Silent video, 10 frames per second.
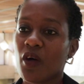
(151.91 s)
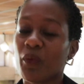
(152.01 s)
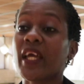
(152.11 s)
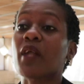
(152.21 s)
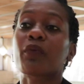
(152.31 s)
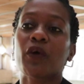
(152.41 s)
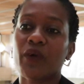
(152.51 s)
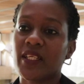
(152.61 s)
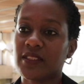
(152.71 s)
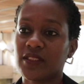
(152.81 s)
we can
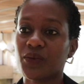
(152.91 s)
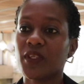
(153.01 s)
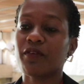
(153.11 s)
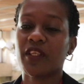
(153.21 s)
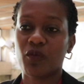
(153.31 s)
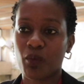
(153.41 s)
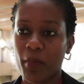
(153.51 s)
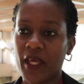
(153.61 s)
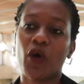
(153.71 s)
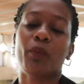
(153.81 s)
progress to even
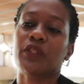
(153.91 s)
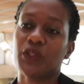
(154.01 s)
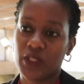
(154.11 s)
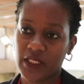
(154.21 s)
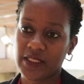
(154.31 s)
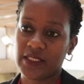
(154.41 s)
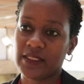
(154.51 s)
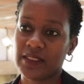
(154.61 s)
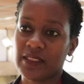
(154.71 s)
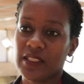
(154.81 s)
bigger opportunities